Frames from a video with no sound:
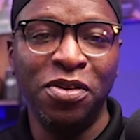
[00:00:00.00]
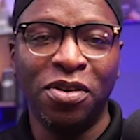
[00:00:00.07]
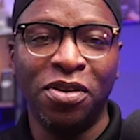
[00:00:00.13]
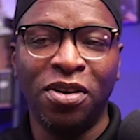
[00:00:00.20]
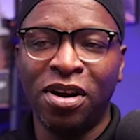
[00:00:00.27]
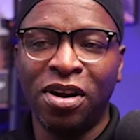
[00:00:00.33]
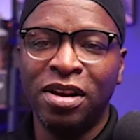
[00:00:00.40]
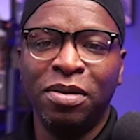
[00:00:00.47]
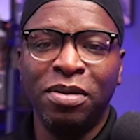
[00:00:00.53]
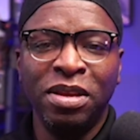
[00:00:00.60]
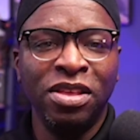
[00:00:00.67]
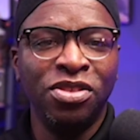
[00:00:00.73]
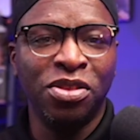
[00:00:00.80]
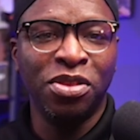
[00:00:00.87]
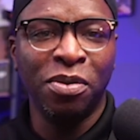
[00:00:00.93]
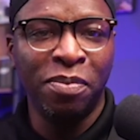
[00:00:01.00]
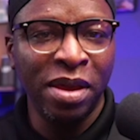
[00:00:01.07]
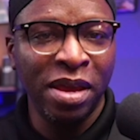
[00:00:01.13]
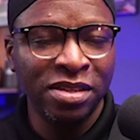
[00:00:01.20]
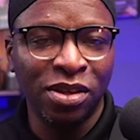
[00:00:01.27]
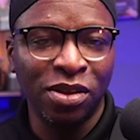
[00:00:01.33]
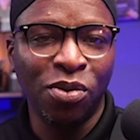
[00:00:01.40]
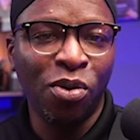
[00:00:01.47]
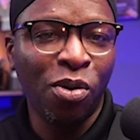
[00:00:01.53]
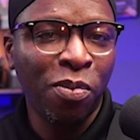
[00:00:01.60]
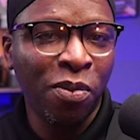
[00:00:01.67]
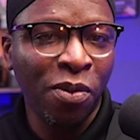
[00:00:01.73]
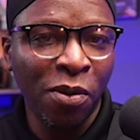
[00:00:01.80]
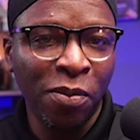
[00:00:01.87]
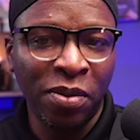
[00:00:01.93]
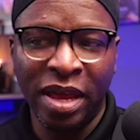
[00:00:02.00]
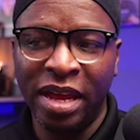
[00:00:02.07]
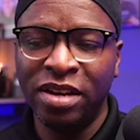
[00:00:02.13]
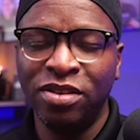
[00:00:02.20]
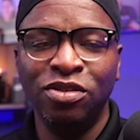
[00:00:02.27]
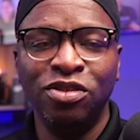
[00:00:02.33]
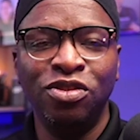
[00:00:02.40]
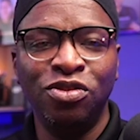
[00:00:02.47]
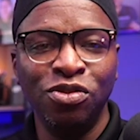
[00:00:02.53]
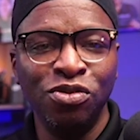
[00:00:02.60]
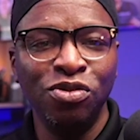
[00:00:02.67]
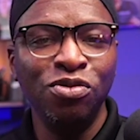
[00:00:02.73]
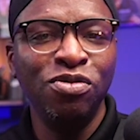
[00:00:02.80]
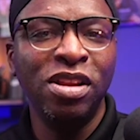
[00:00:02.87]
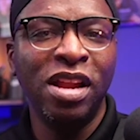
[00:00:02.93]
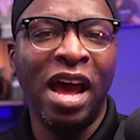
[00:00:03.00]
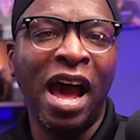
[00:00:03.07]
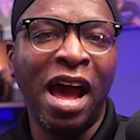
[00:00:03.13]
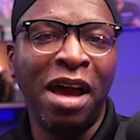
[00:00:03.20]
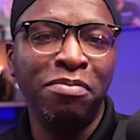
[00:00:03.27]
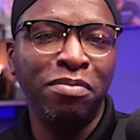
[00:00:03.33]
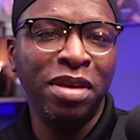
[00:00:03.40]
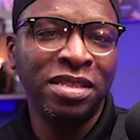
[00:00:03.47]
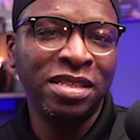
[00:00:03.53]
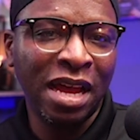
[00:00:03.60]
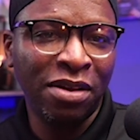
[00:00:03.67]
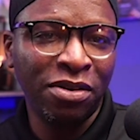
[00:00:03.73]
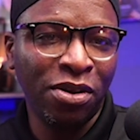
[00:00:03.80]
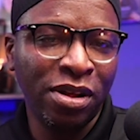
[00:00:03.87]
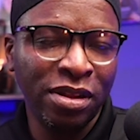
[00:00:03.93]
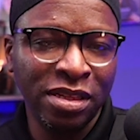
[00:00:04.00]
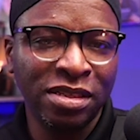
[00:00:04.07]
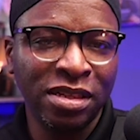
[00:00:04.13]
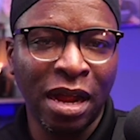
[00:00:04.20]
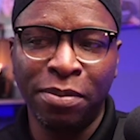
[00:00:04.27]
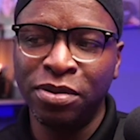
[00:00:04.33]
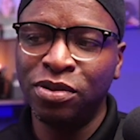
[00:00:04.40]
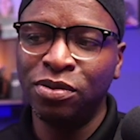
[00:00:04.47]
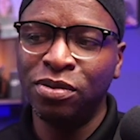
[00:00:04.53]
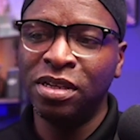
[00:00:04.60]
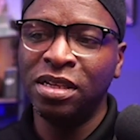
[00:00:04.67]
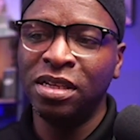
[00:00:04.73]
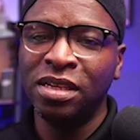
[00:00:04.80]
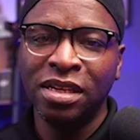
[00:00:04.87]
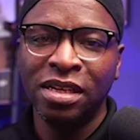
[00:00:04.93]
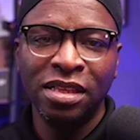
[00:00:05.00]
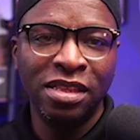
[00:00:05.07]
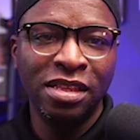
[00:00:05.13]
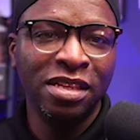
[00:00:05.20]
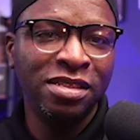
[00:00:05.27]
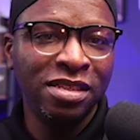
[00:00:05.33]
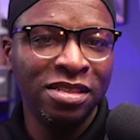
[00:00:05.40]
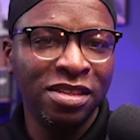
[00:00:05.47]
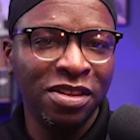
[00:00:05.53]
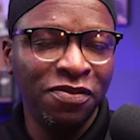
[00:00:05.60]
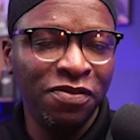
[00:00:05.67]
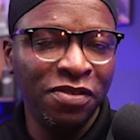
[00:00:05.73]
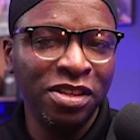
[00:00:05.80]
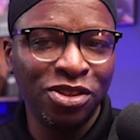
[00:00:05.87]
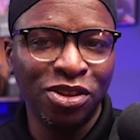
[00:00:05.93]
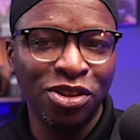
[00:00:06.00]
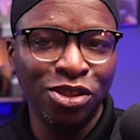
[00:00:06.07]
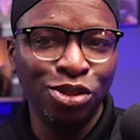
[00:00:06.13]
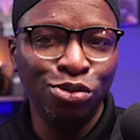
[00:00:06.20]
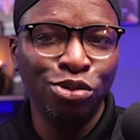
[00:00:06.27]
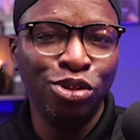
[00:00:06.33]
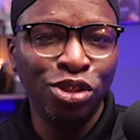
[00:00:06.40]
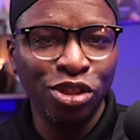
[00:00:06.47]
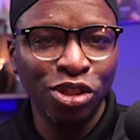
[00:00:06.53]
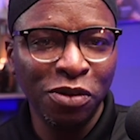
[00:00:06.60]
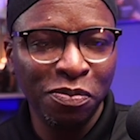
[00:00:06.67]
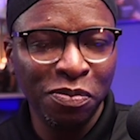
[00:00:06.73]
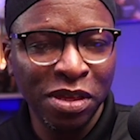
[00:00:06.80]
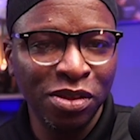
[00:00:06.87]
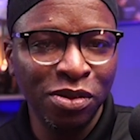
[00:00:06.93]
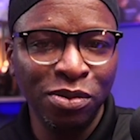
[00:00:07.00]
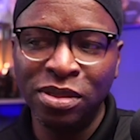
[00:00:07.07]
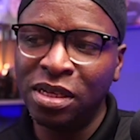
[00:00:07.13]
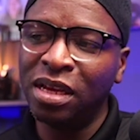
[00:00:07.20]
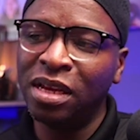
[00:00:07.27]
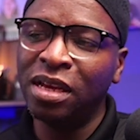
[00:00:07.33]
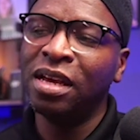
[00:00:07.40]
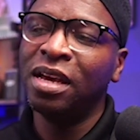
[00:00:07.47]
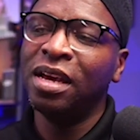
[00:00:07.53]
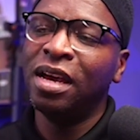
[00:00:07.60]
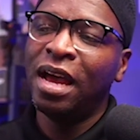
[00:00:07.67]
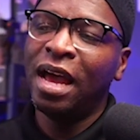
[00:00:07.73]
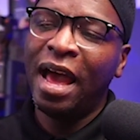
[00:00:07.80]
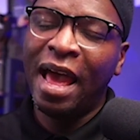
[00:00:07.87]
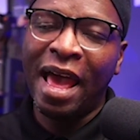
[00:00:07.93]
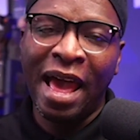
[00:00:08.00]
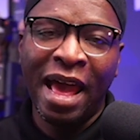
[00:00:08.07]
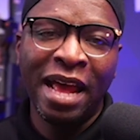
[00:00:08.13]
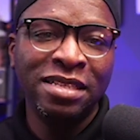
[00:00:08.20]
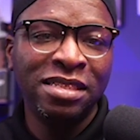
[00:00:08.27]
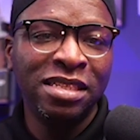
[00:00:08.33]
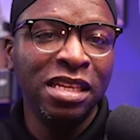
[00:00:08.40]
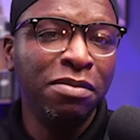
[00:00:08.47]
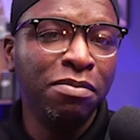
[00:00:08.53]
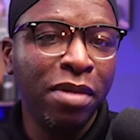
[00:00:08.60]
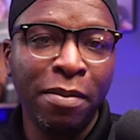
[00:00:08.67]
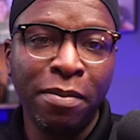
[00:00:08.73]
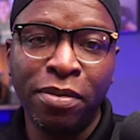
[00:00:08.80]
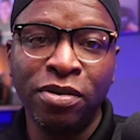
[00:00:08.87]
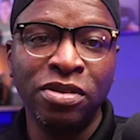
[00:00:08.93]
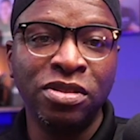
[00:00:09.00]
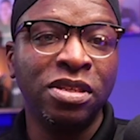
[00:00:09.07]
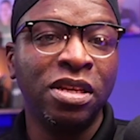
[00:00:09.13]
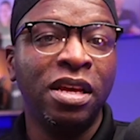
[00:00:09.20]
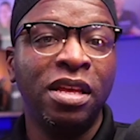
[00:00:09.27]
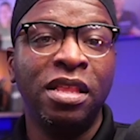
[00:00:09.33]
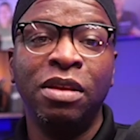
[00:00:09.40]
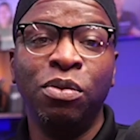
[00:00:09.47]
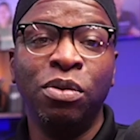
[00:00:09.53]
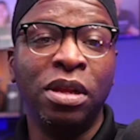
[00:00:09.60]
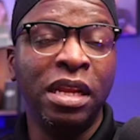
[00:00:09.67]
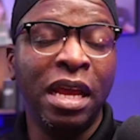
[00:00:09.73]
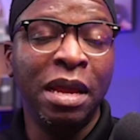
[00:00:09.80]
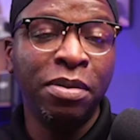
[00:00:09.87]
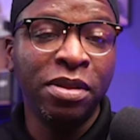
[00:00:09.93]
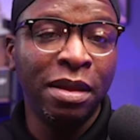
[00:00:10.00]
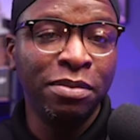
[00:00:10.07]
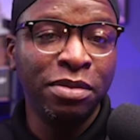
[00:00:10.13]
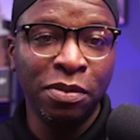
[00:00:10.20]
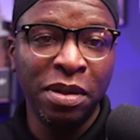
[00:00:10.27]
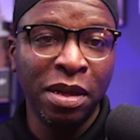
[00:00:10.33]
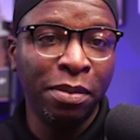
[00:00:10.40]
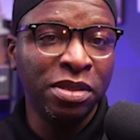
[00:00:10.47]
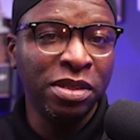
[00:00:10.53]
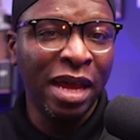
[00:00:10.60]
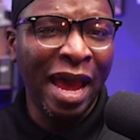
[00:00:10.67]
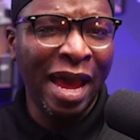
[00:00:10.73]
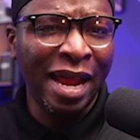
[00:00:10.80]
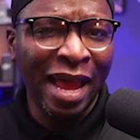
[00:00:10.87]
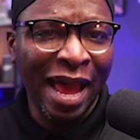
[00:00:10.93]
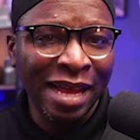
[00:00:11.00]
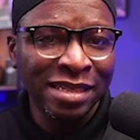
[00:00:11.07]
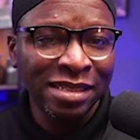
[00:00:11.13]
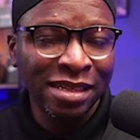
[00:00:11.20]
if you're on either the basic or pro plan, do not miss out on this opportunity. This is a feature you should be using. Add team members. It will enable them to be able to add